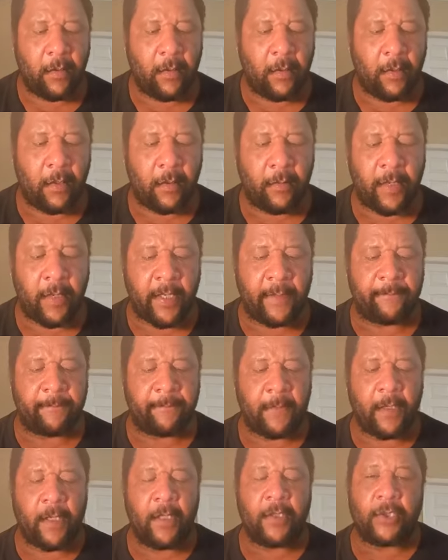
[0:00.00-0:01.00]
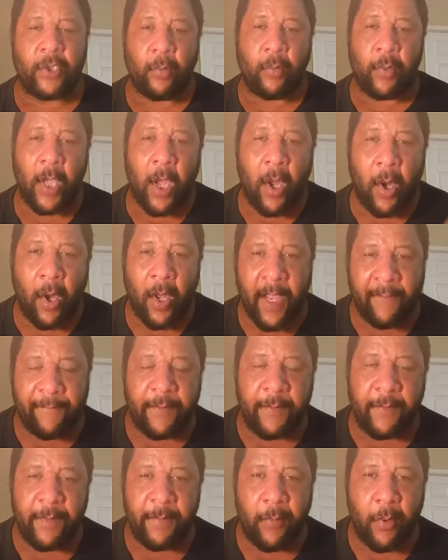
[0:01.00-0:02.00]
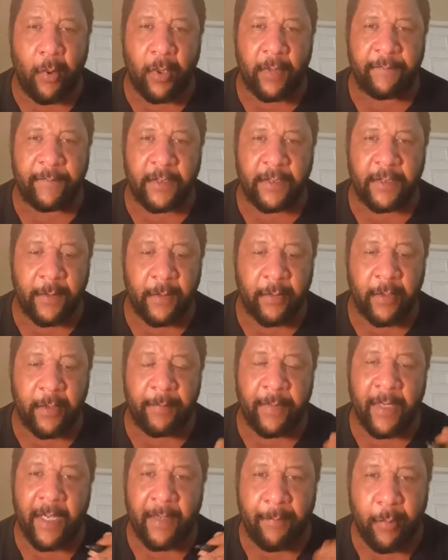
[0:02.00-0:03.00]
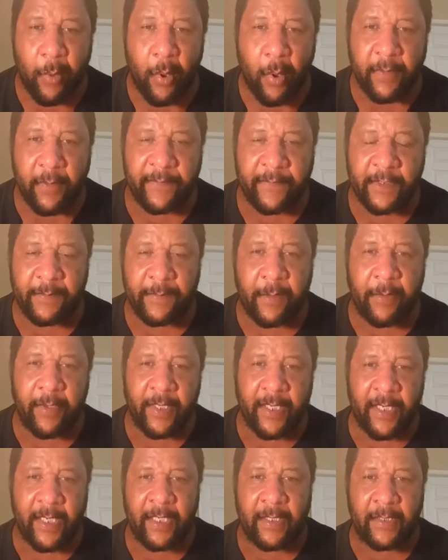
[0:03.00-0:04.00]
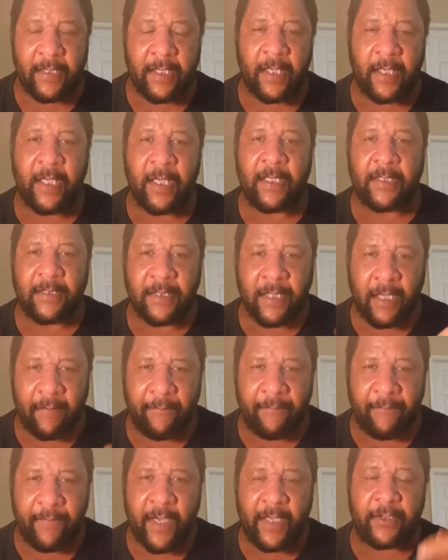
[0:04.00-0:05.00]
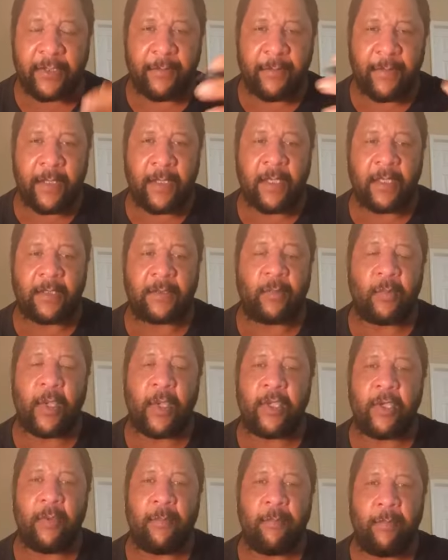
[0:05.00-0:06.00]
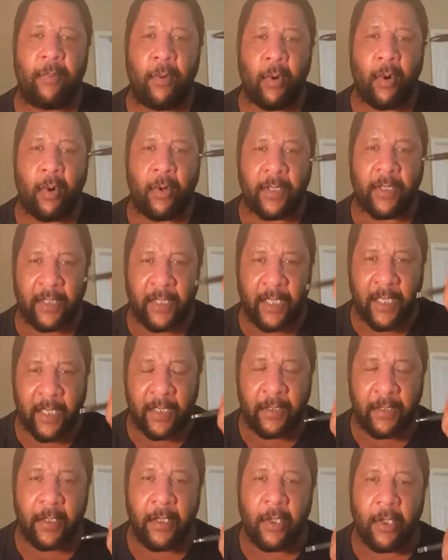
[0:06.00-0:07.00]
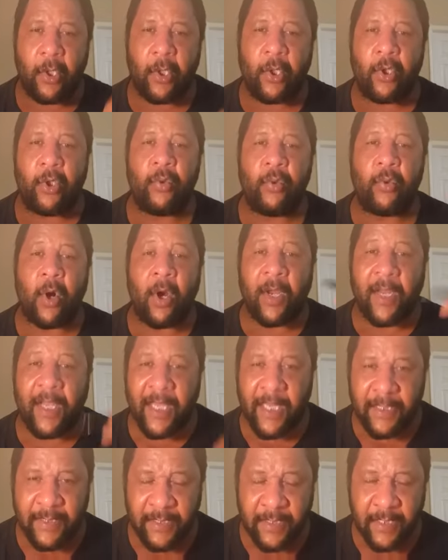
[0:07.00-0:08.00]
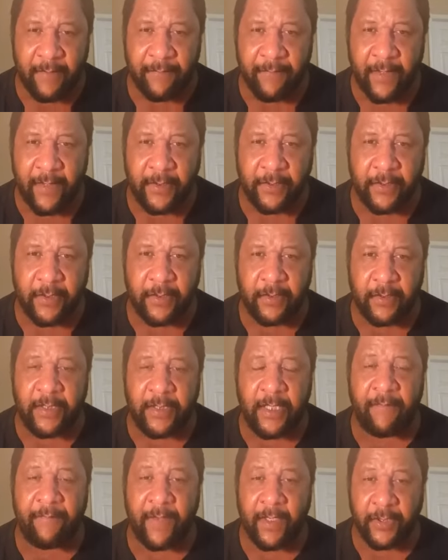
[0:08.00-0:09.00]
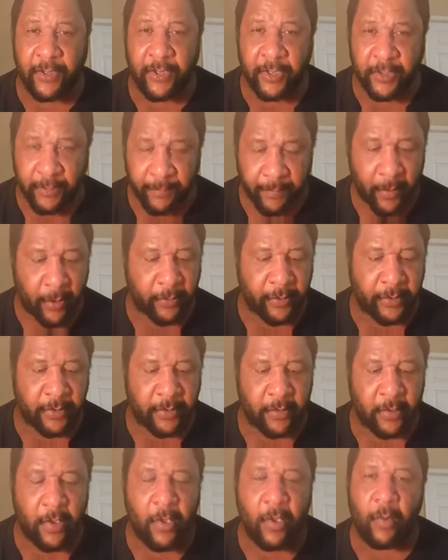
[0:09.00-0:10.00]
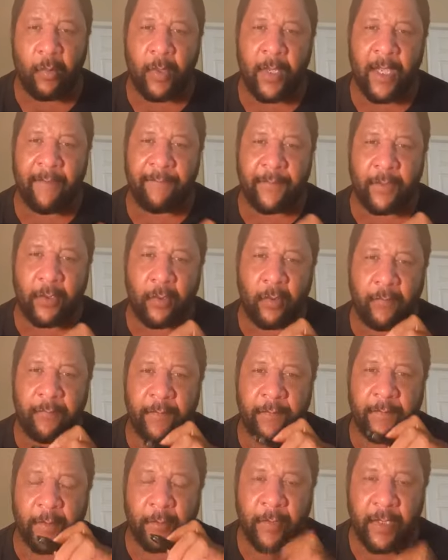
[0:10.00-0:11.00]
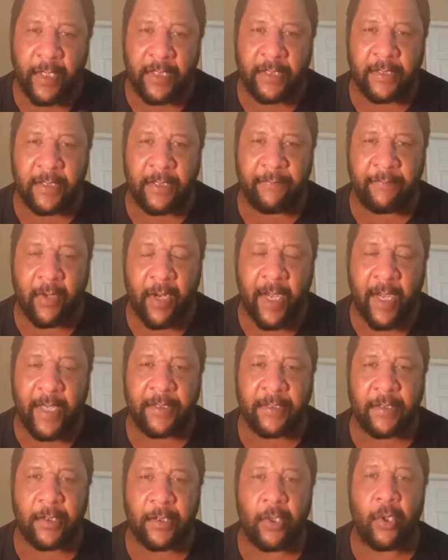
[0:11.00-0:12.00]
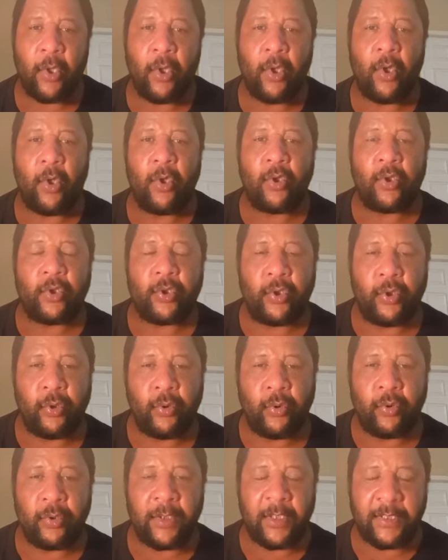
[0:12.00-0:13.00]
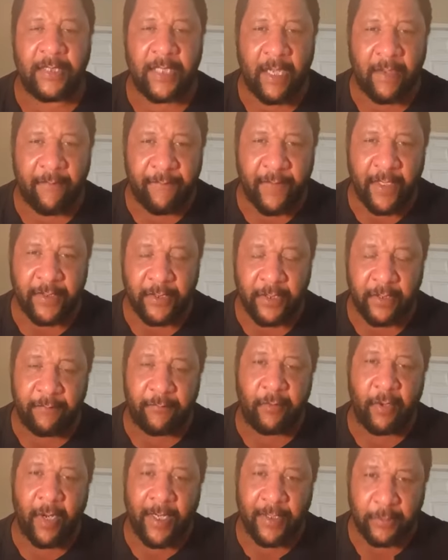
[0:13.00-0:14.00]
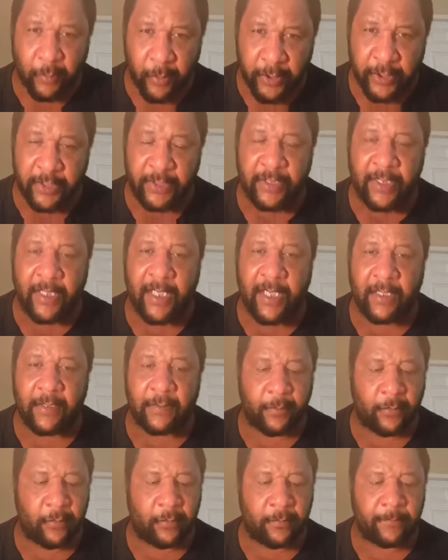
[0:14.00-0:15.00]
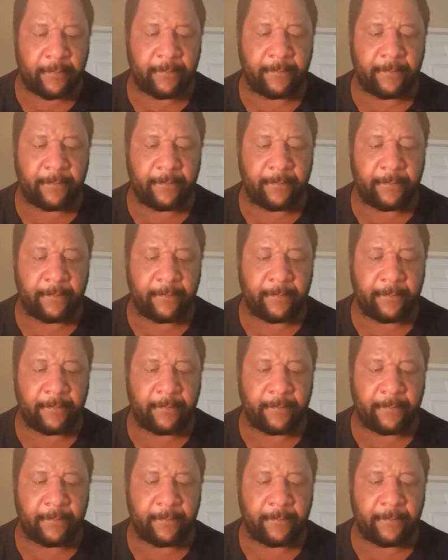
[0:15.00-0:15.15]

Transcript: All right. So we all have to be born of the Spirit. Being born of the Spirit is, salvation because when you're born again, you are in salvation. Salvation is a person. We have to go from the religion of Christ to the salvation of Christ, which is the gospel.